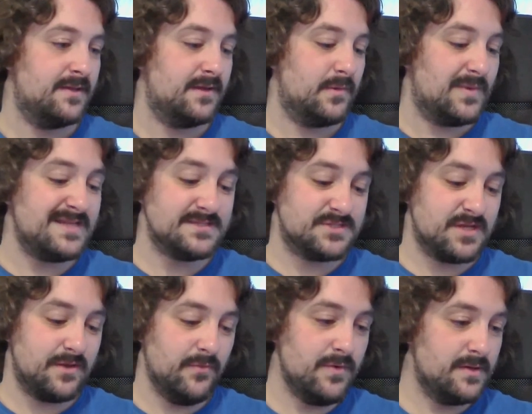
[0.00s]
Reason
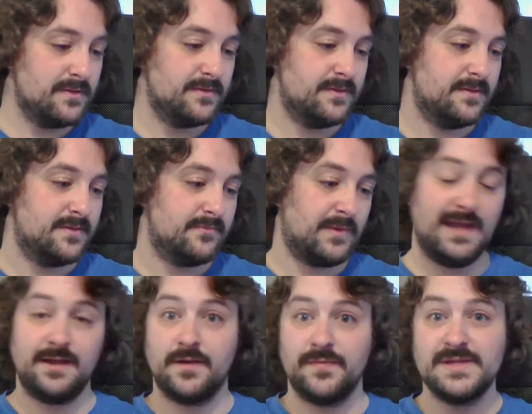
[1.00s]
two, why I
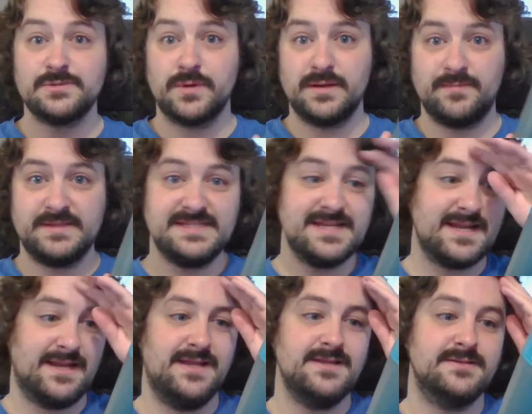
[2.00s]
got this one in
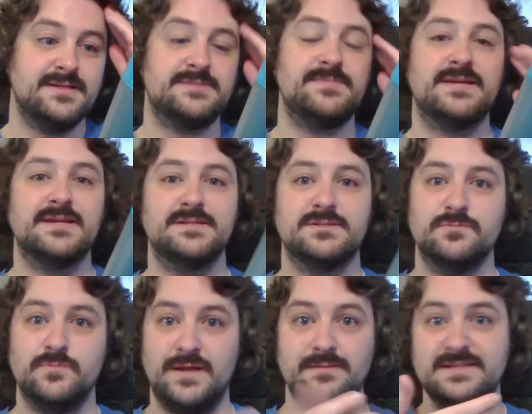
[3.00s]
particular, is because,
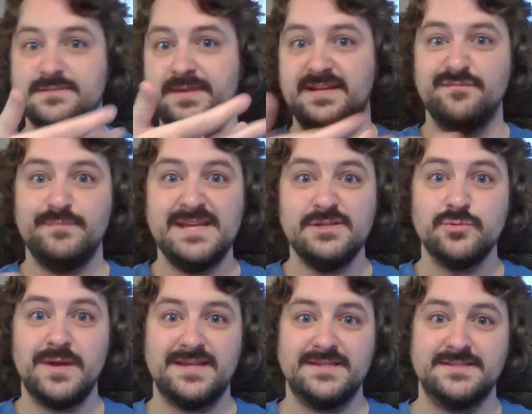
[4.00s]
well, it's made of beach
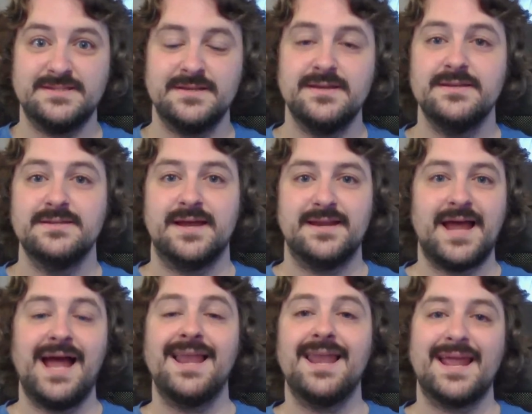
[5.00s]
waste. And
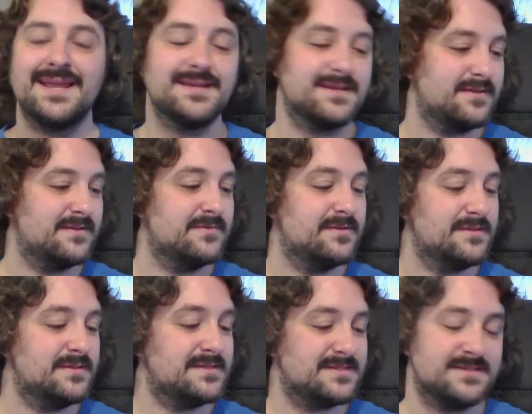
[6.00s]
I like
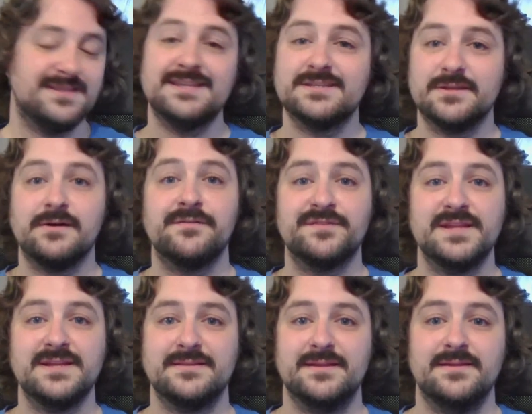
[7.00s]
this, this sort of
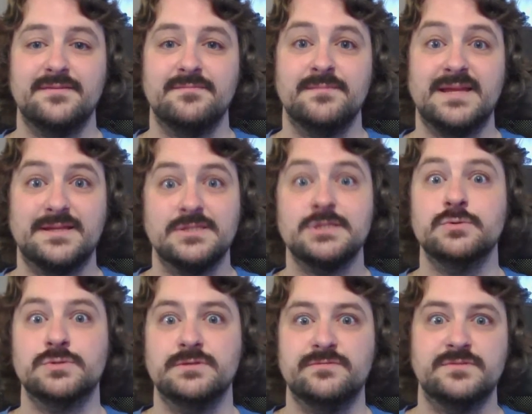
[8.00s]
thing that makes
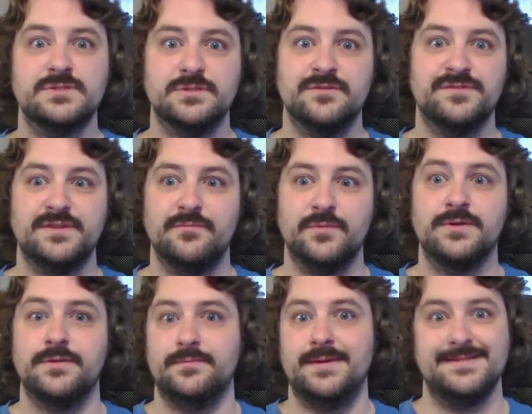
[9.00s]
use of stuff that would
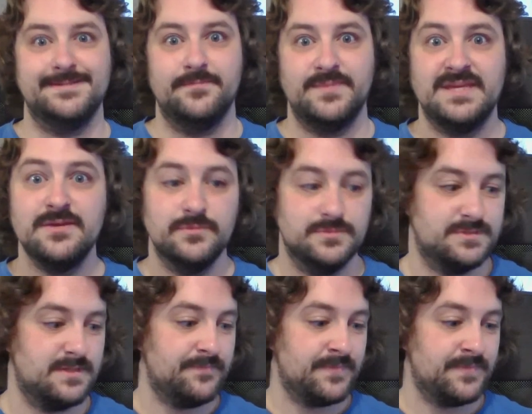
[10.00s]
otherwise not be used.